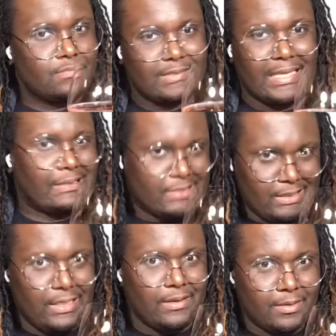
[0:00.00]

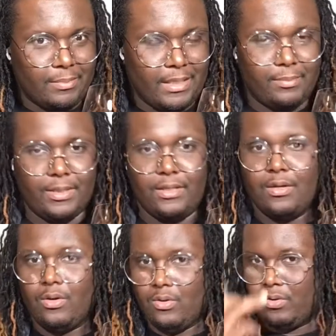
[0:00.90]
tequila maybe,
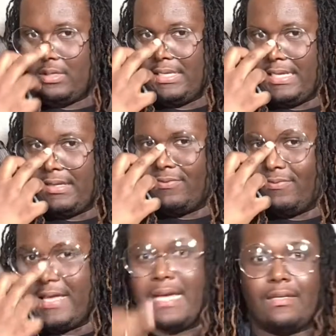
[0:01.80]
or like a
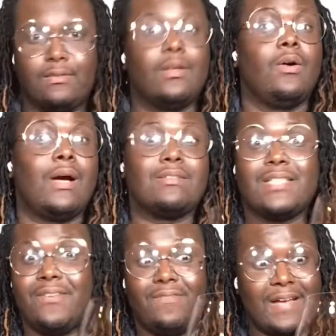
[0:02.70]
vodka. No, I'll
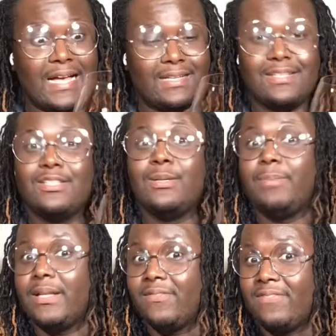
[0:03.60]
say vodka, a little
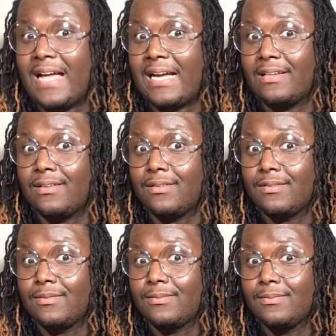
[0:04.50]
bit of vodka.
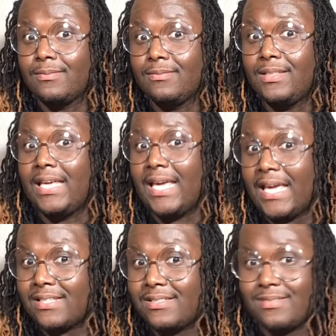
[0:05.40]

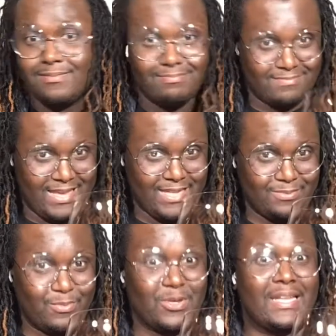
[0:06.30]
Yes, that's
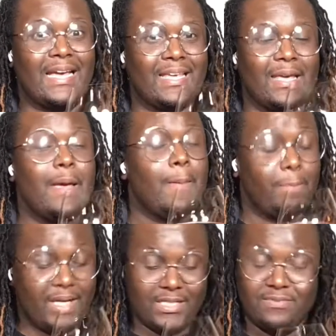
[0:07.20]
more like it.
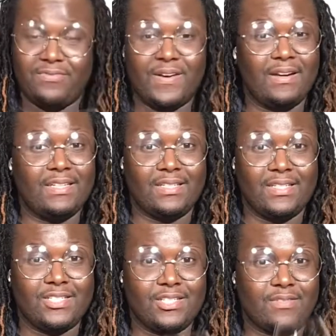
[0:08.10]
But it's very
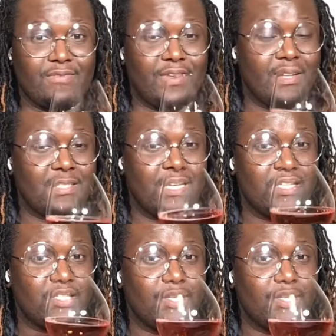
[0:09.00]
delicious, very tasty.